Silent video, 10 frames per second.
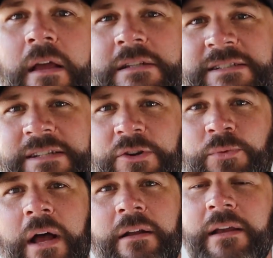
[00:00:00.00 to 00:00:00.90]
Stick
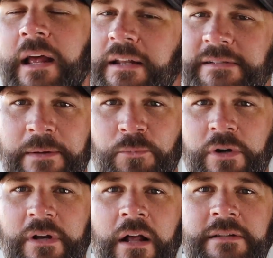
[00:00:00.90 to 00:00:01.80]
around, I got a ton
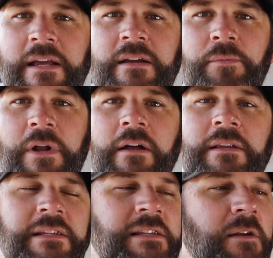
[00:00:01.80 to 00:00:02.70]
more content coming
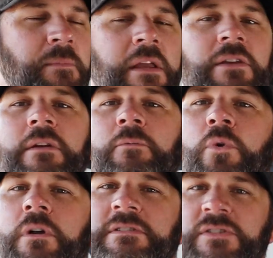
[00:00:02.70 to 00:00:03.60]
out that's gonna make it
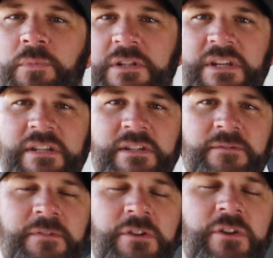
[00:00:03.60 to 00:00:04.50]
work so much easier
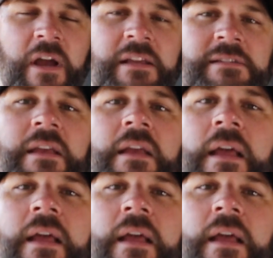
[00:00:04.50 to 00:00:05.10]
for you guys.